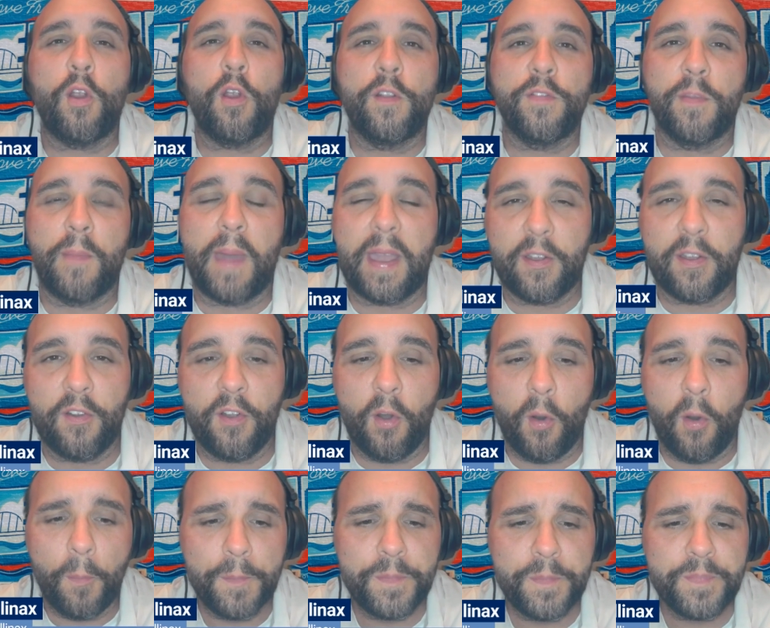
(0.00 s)
of DeMichael
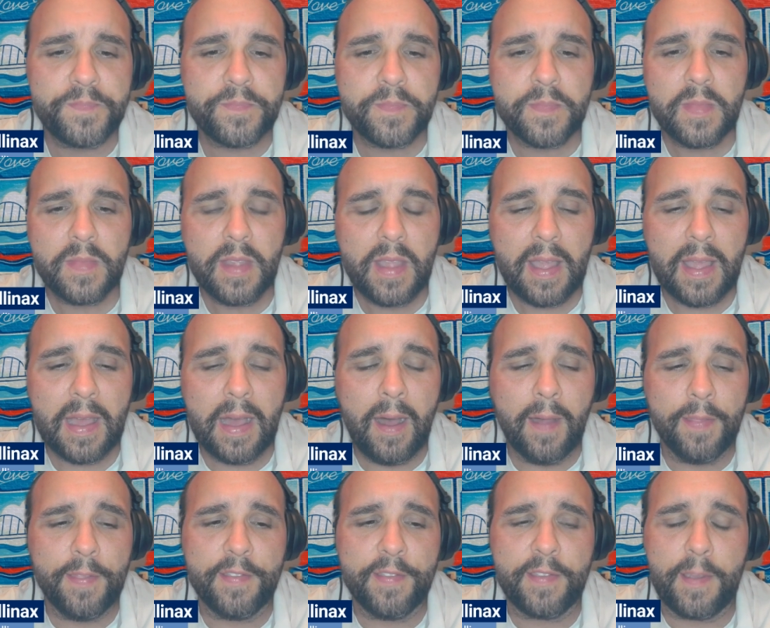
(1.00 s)
Cole
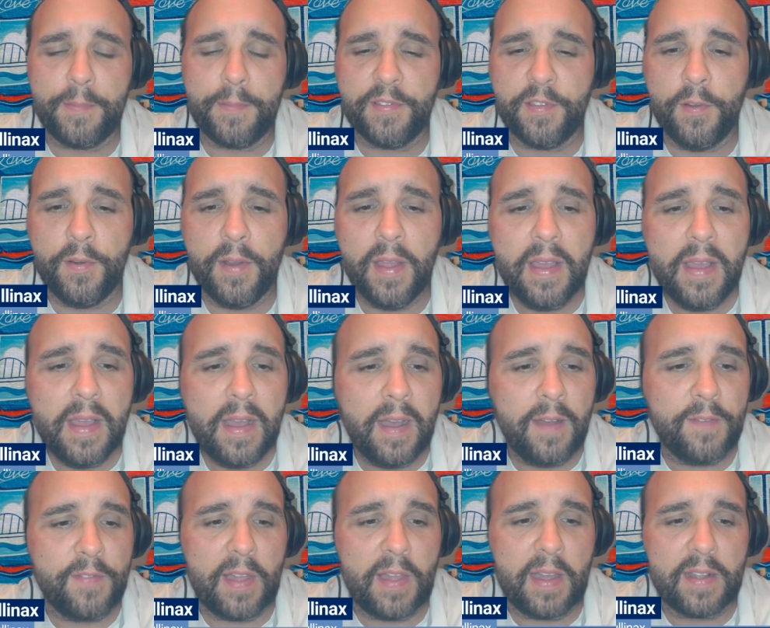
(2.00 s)
on this episode
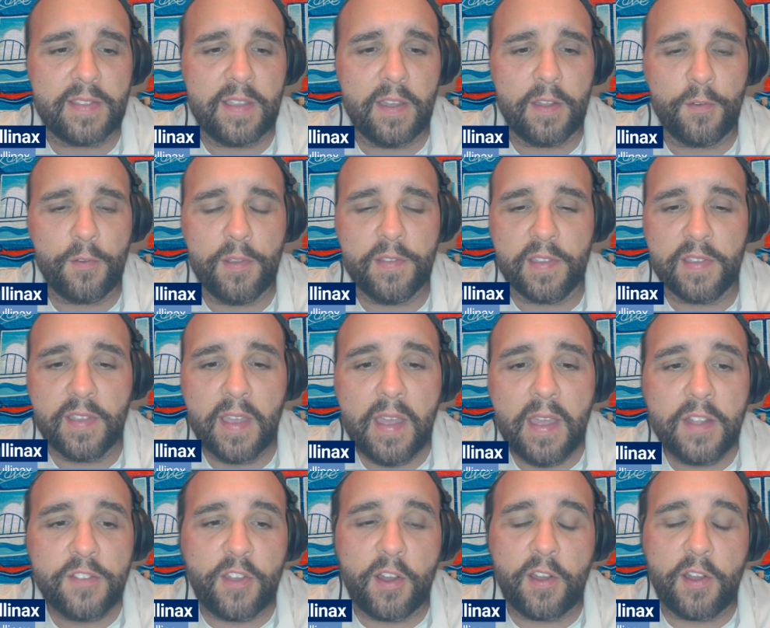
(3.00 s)
of Locked On Grizzlies.
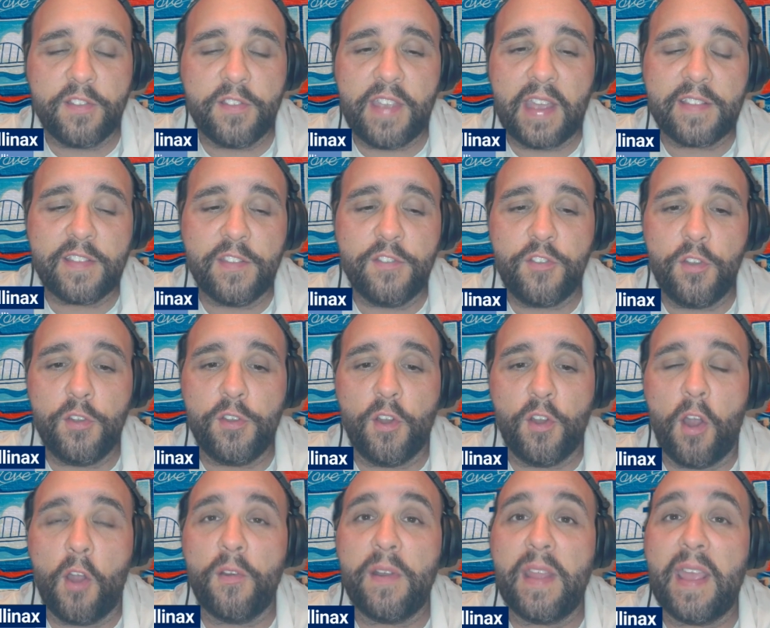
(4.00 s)
Jaren Jackson
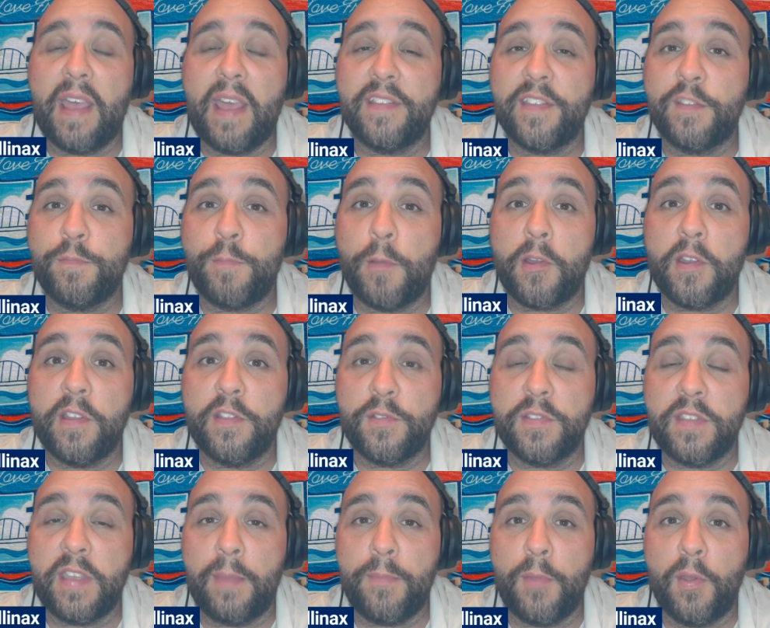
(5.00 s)
Jr. already has experience
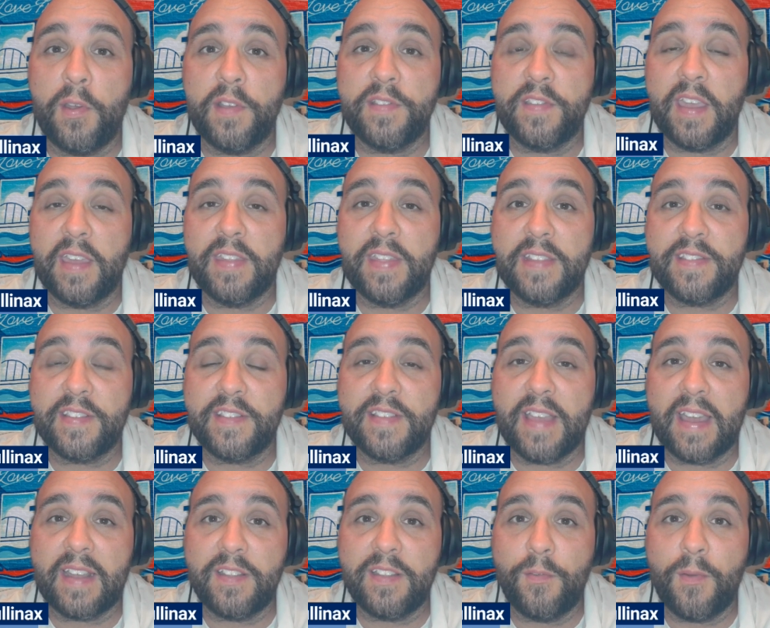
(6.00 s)
with Team USA, and that's
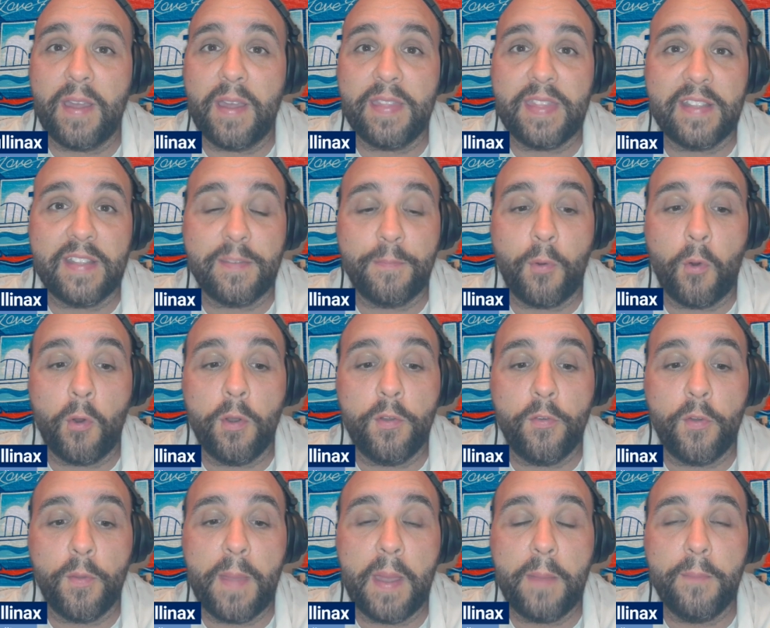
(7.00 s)
exactly right. That's important
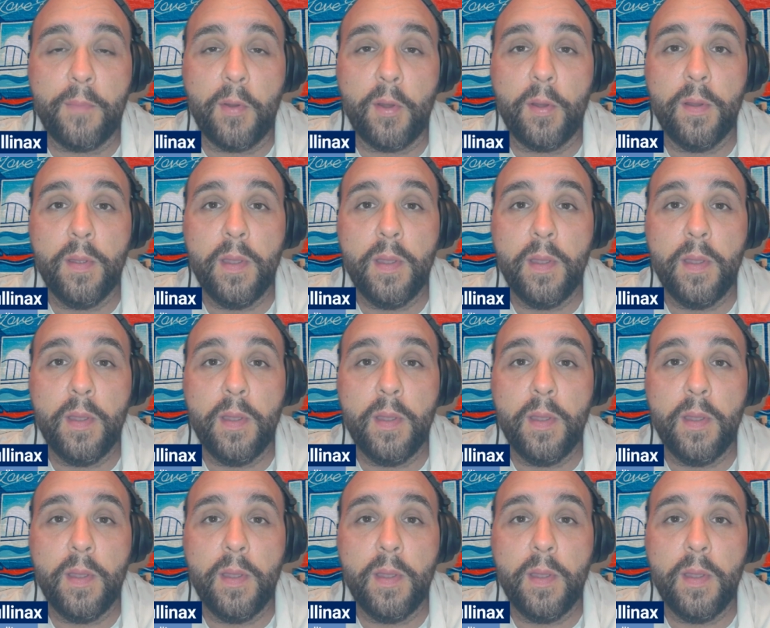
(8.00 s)
to remember.